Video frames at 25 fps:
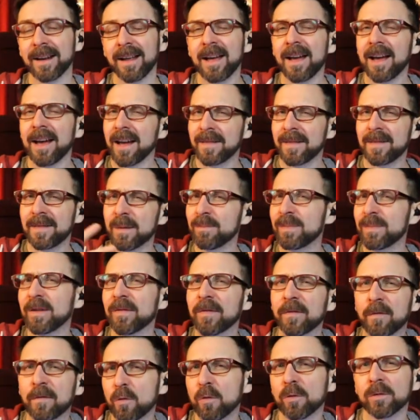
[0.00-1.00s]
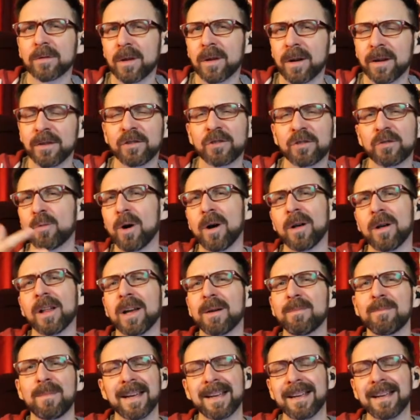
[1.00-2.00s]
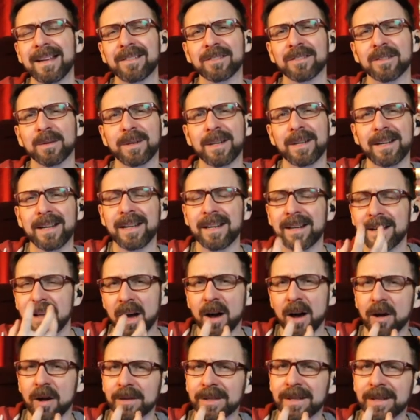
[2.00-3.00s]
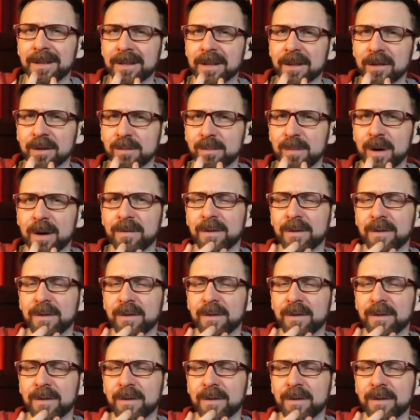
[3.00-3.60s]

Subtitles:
And then before lunch, while I'm making something to eat, I'll eat another muffin.